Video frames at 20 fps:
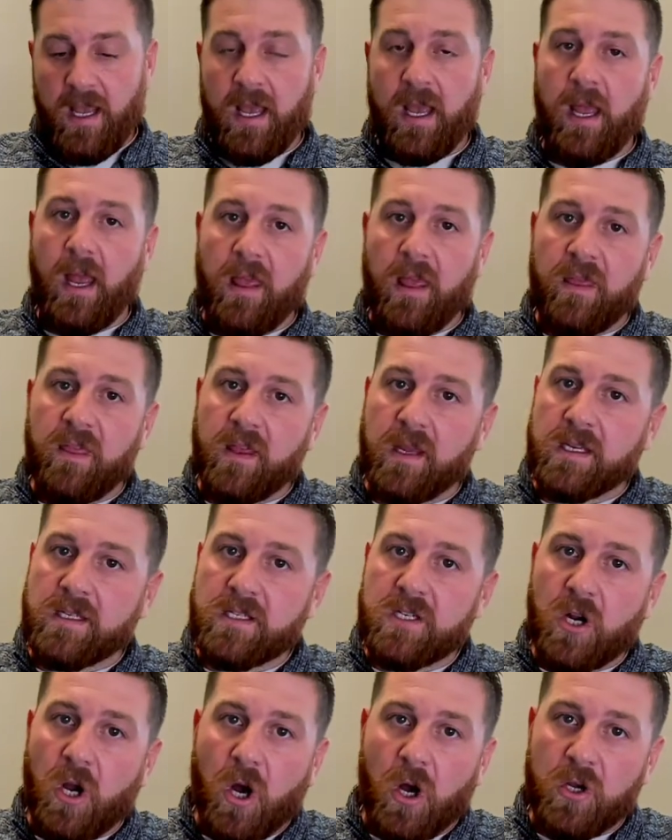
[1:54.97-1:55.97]
And
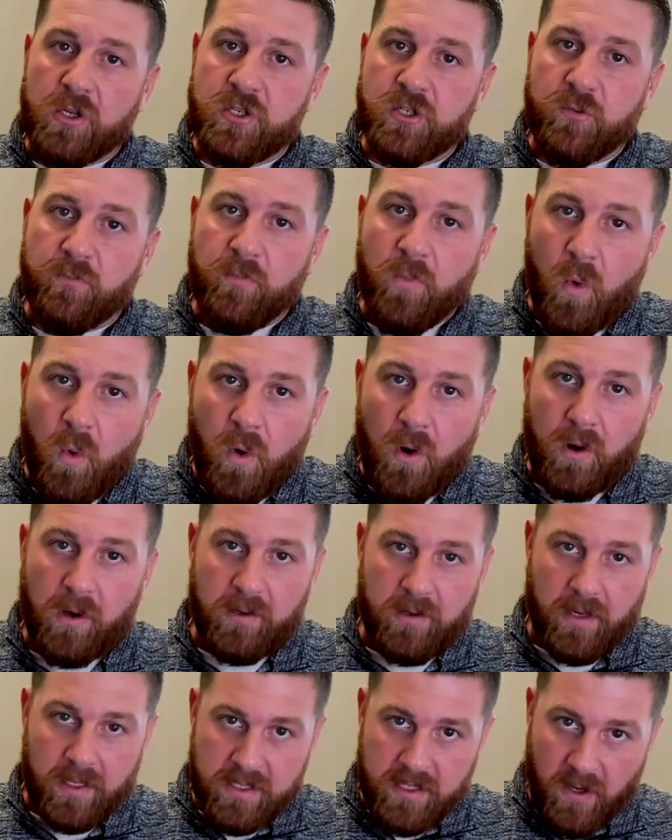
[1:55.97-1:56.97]
things cost
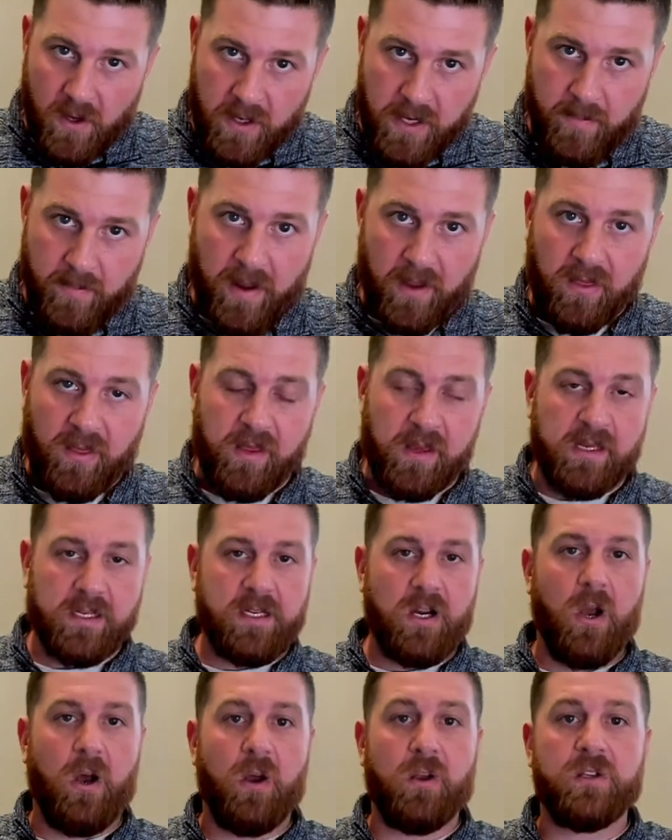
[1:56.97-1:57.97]
more. Let's talk about
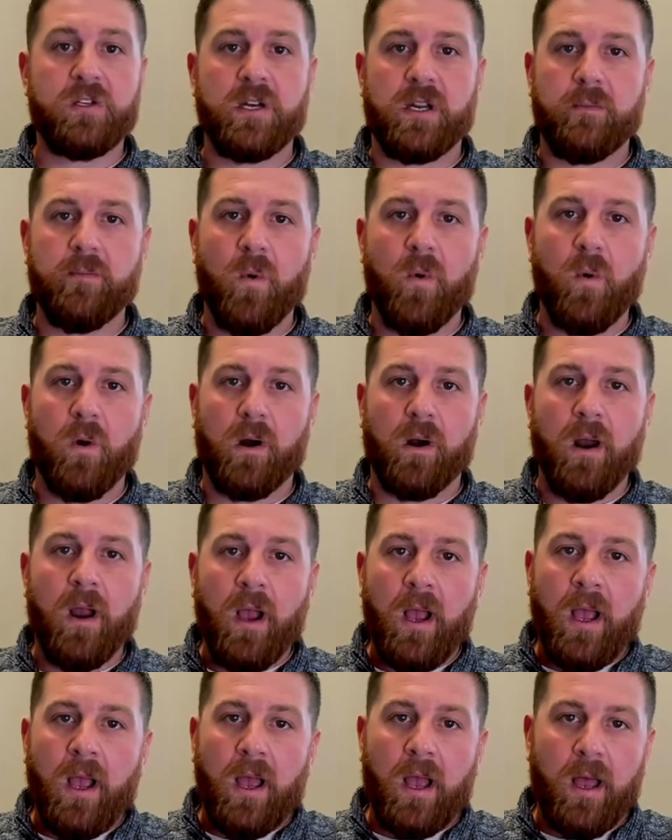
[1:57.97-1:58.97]
things costing more,
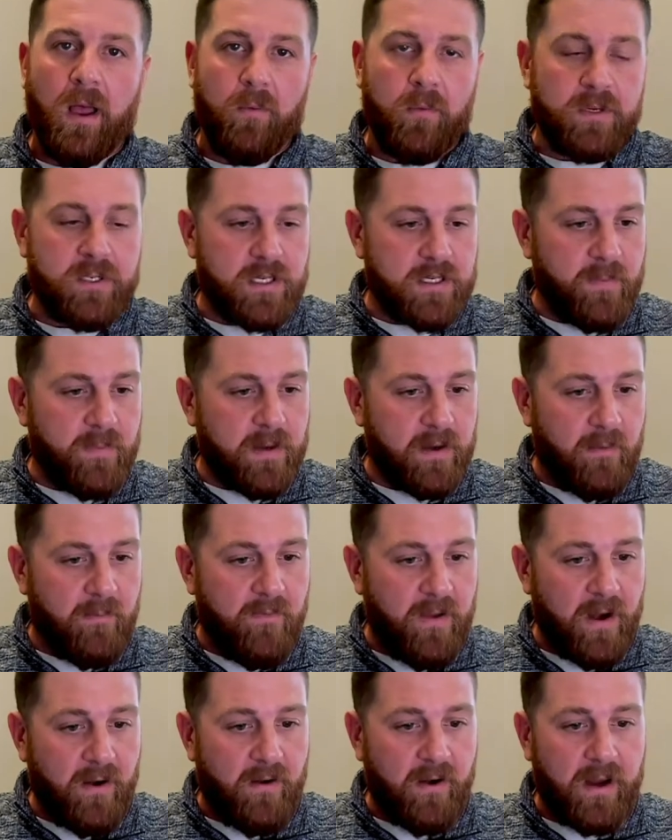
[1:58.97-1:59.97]
which has been a
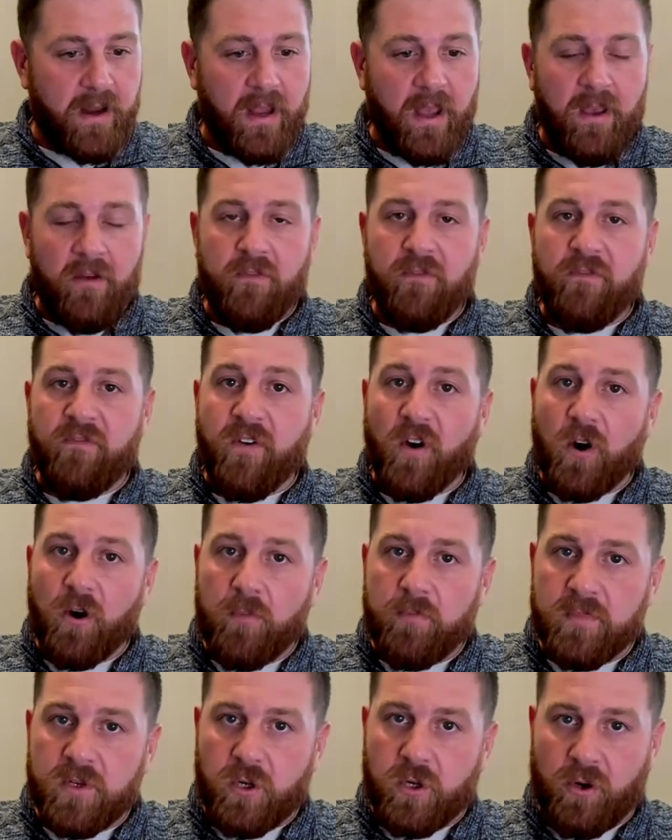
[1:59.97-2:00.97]
very
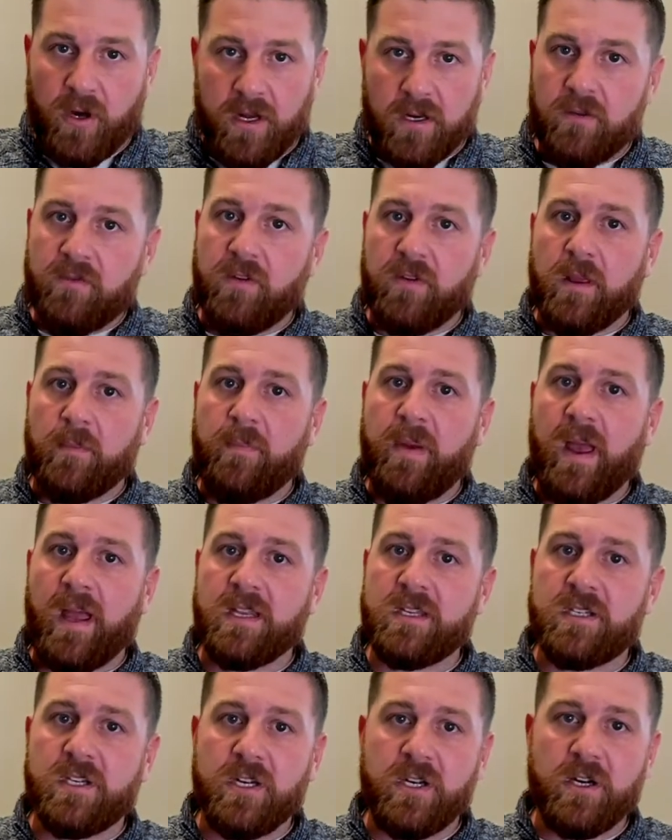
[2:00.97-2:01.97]
firm trend for the
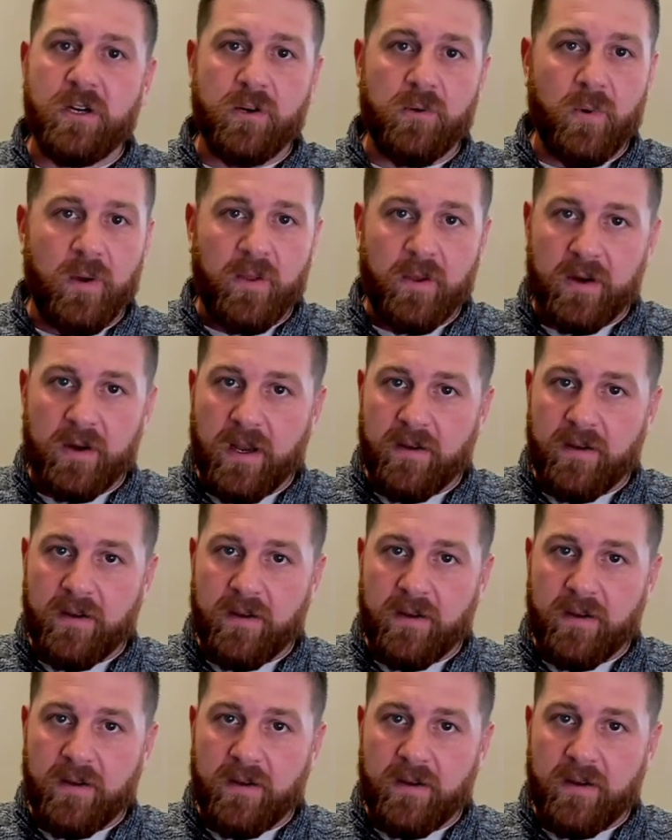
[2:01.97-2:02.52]
past year while the